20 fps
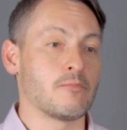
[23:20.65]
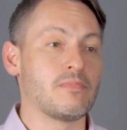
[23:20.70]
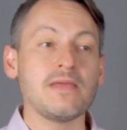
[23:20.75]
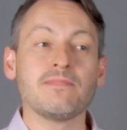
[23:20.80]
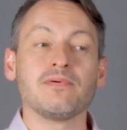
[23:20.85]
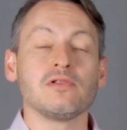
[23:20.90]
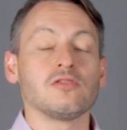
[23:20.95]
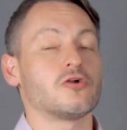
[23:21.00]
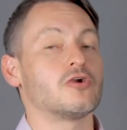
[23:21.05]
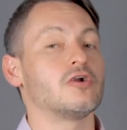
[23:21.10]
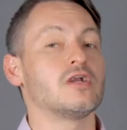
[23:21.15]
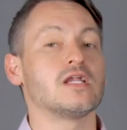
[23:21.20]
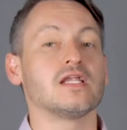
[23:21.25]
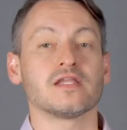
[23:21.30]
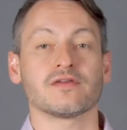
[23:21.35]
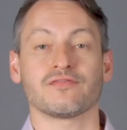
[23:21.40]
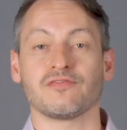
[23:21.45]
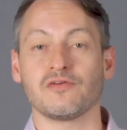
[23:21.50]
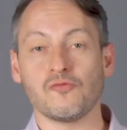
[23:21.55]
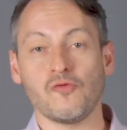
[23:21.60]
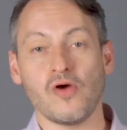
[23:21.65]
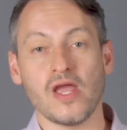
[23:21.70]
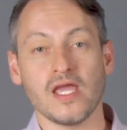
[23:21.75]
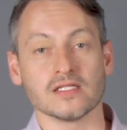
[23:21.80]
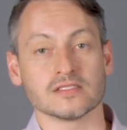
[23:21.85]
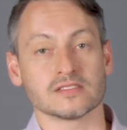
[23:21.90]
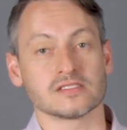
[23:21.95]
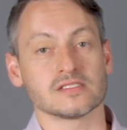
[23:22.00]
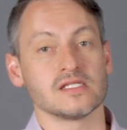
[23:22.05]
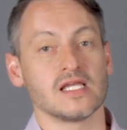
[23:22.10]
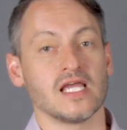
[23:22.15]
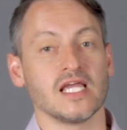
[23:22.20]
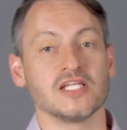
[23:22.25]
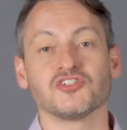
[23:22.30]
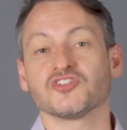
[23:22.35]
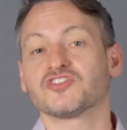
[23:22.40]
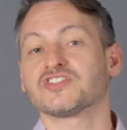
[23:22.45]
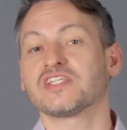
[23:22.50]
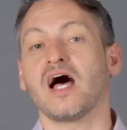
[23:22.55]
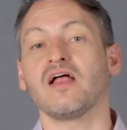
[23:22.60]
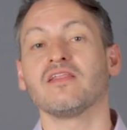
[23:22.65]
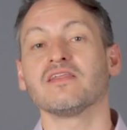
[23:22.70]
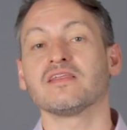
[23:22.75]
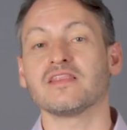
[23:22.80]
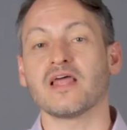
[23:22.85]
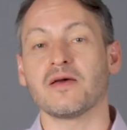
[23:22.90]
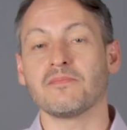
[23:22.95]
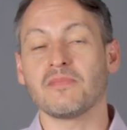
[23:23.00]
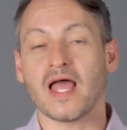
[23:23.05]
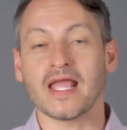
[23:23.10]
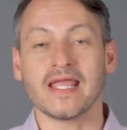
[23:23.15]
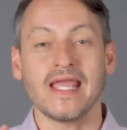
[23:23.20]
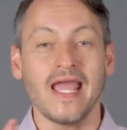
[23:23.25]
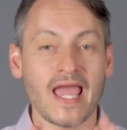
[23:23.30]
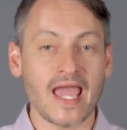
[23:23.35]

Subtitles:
People learn in different ways, and just telling them like,